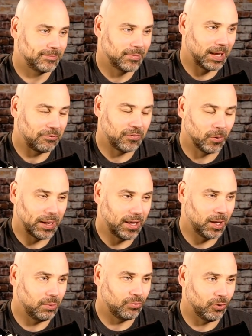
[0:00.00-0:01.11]
I fill my
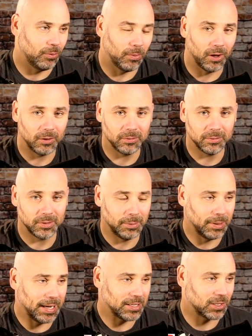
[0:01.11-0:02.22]
head with football and
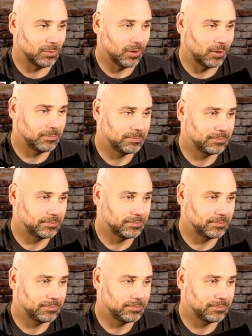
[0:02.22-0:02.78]
basketball.